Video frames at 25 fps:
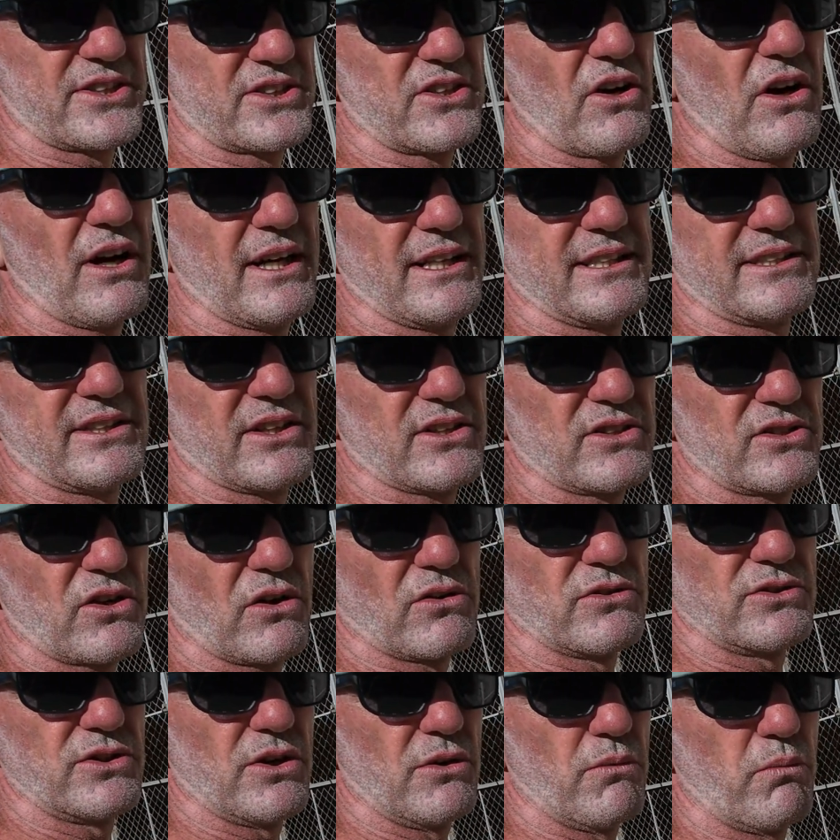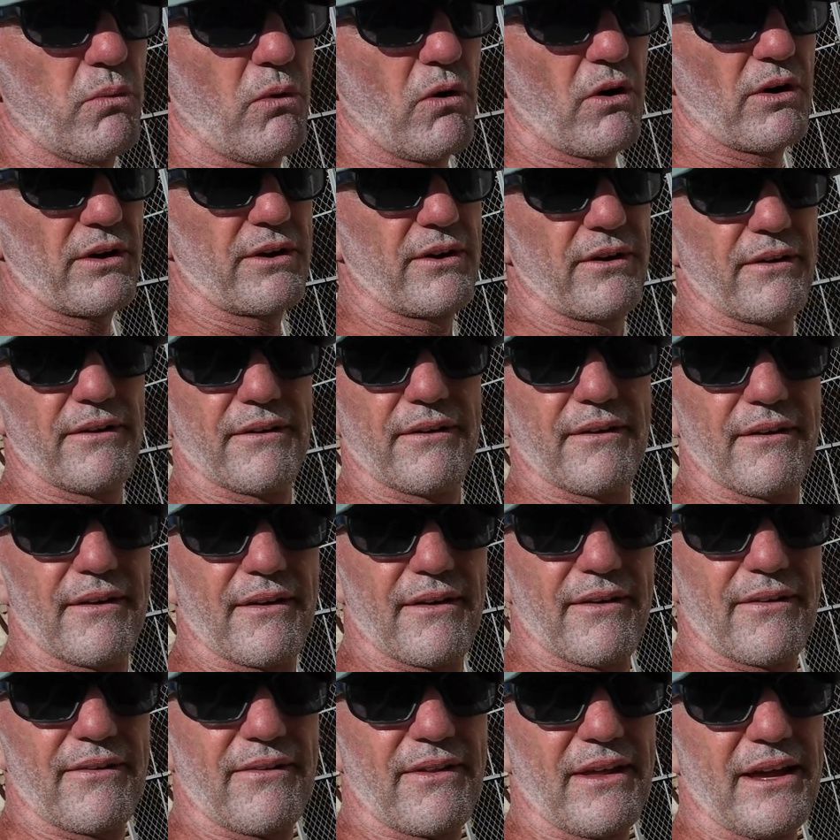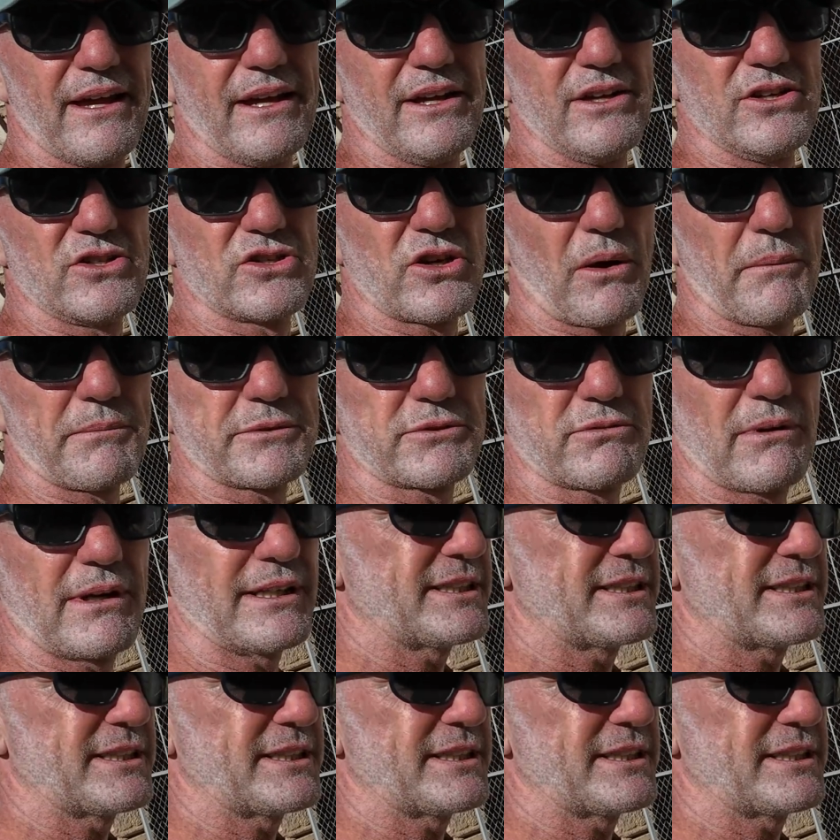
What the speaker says: signs that told you what the shops were